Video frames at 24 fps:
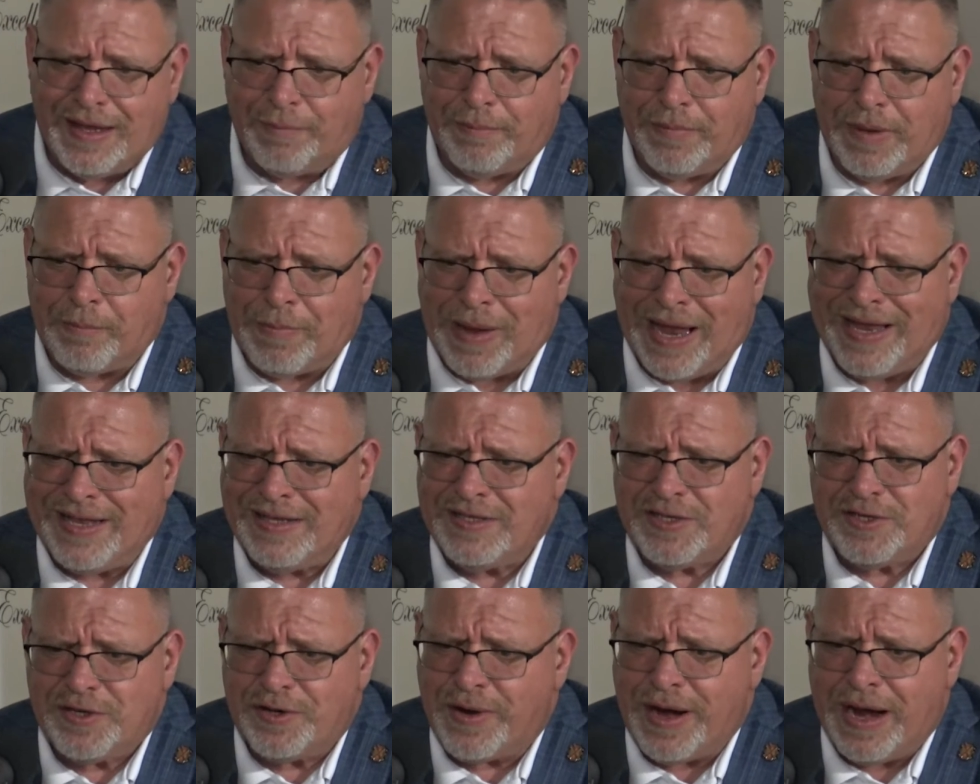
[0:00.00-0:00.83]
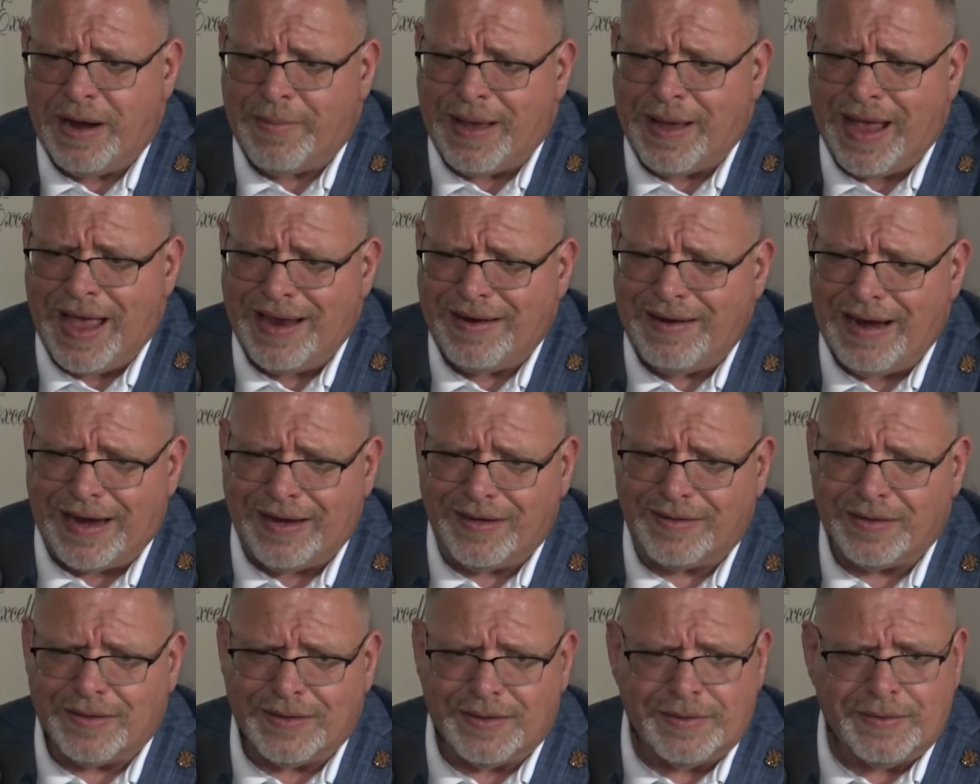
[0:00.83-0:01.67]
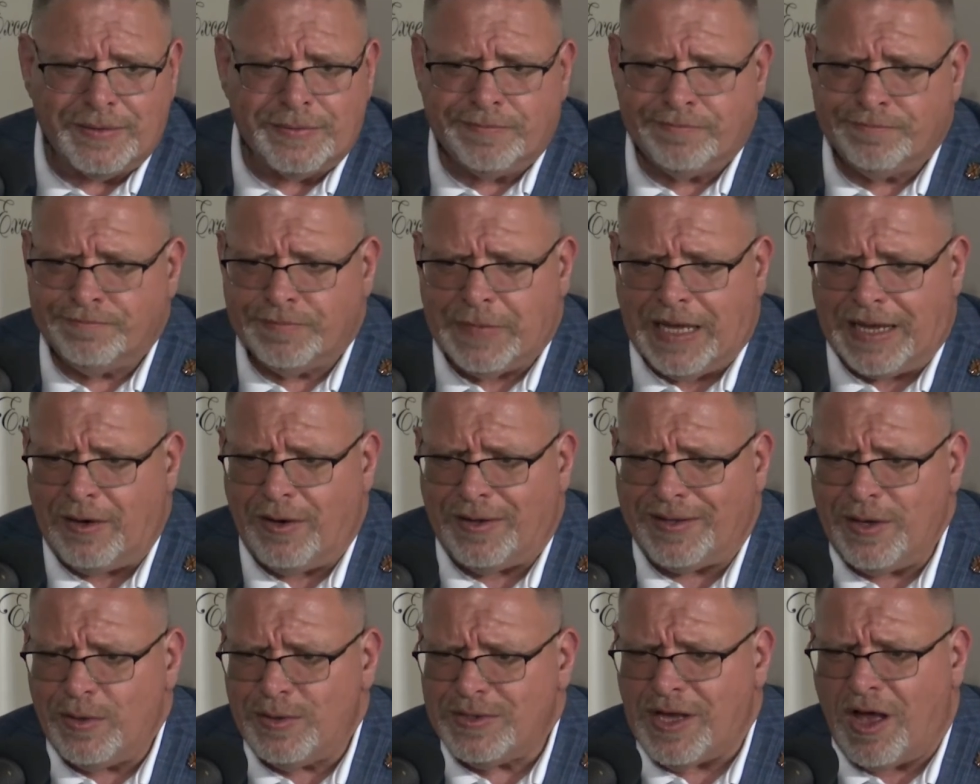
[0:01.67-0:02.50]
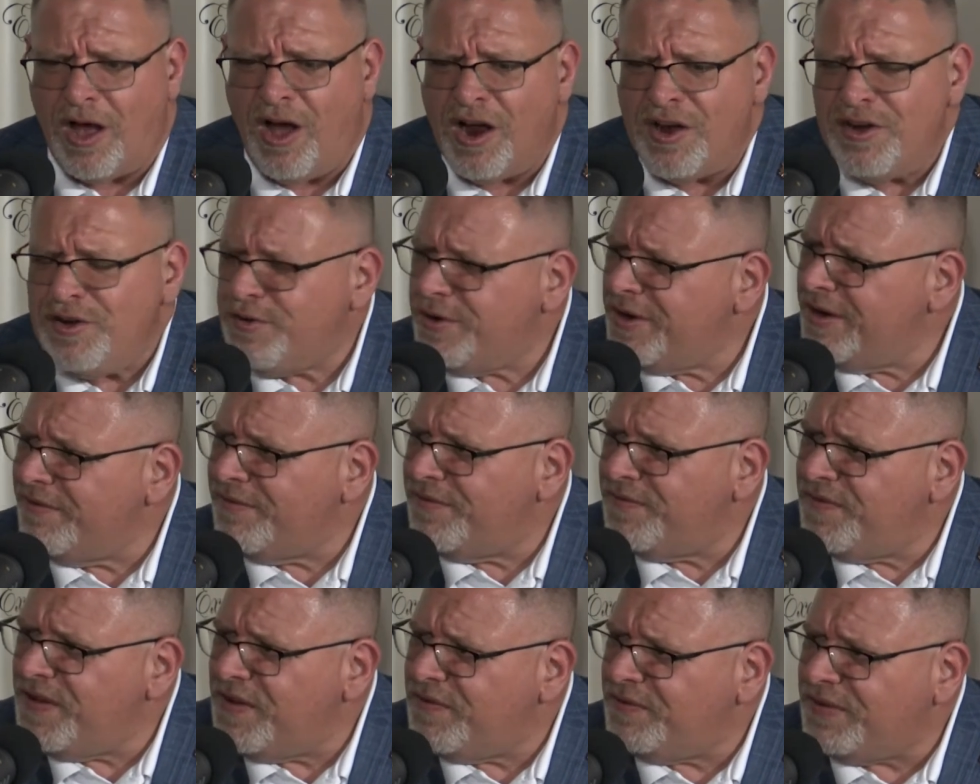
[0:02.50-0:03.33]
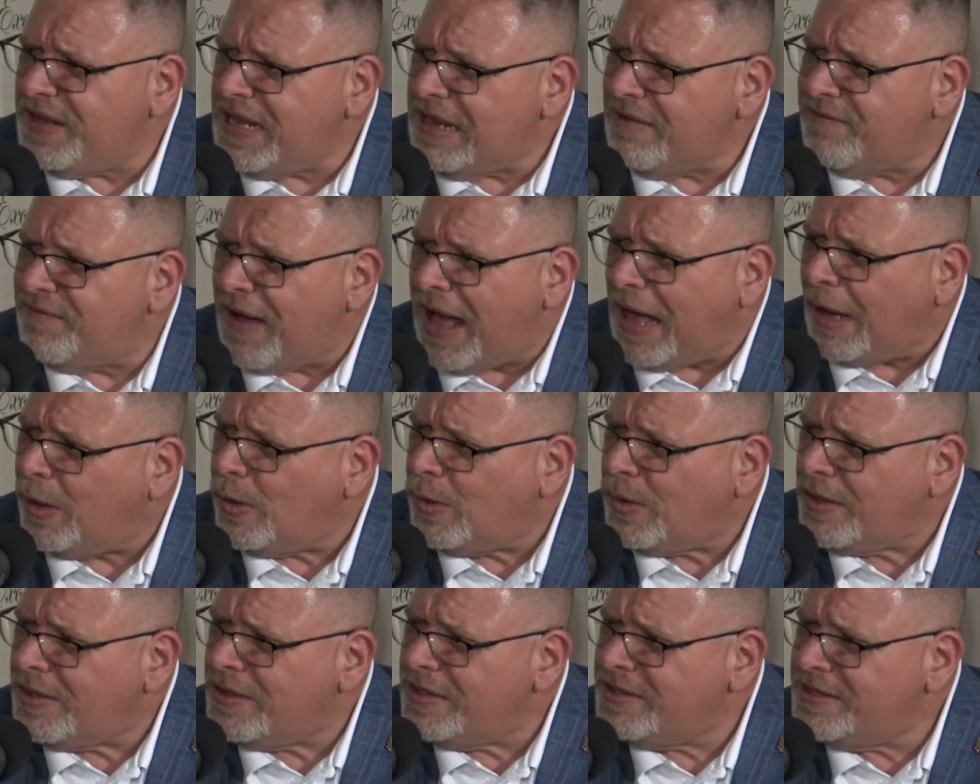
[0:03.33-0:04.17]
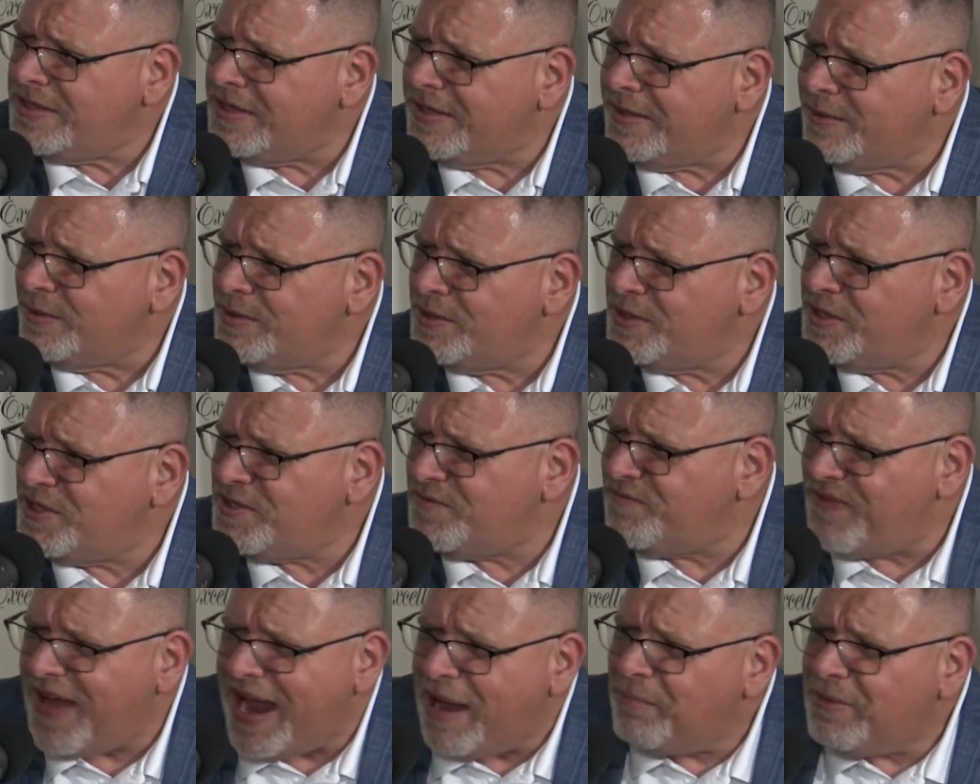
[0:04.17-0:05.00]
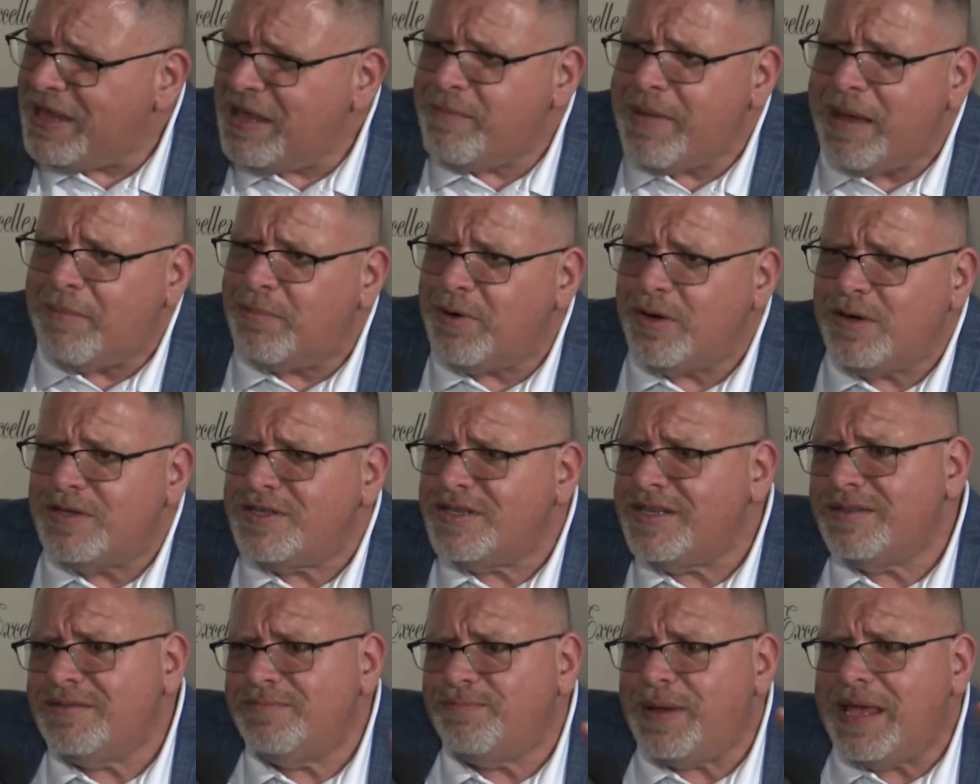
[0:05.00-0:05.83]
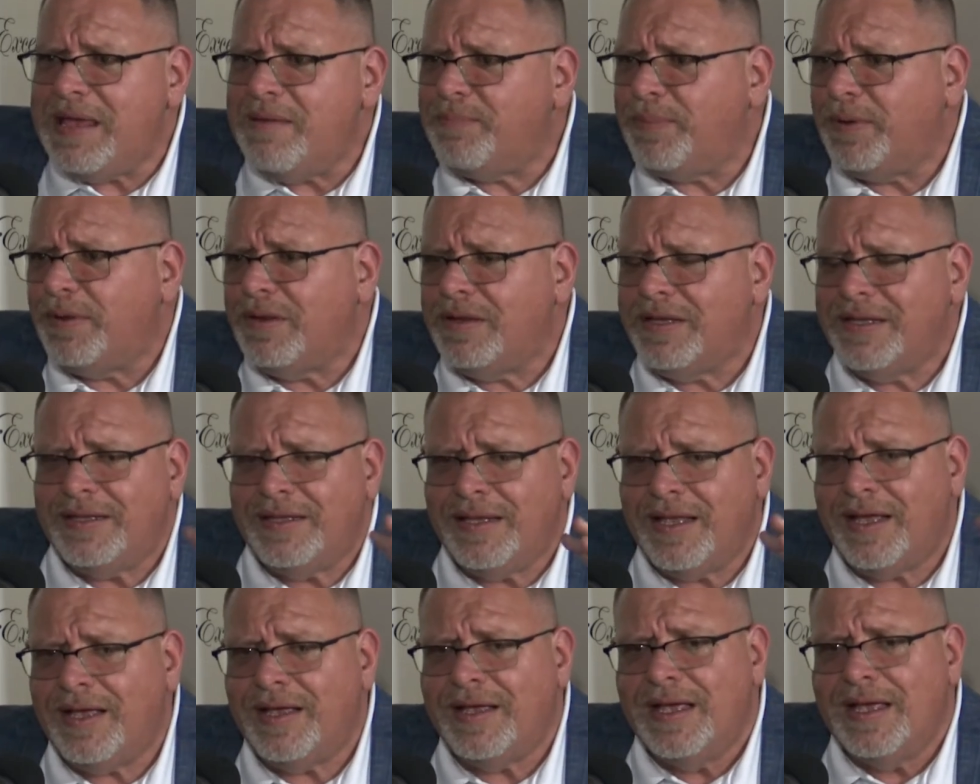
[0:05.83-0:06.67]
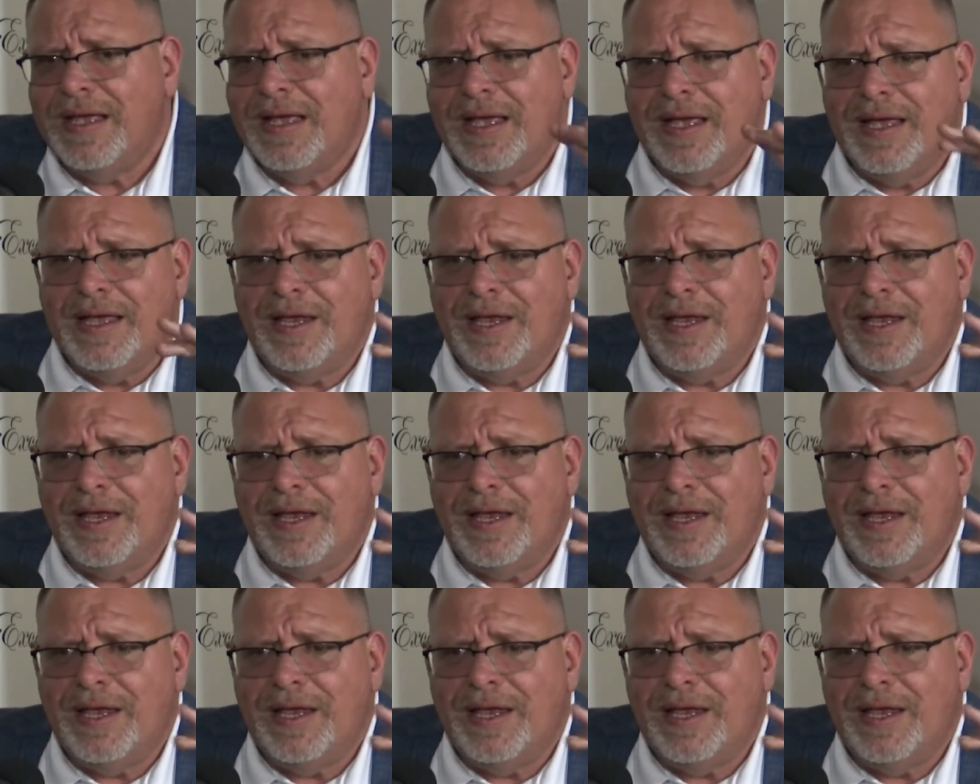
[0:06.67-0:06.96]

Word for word: I'm um, my Instagram. I had like I think it was 150 followers, and it was just family members and people in the right.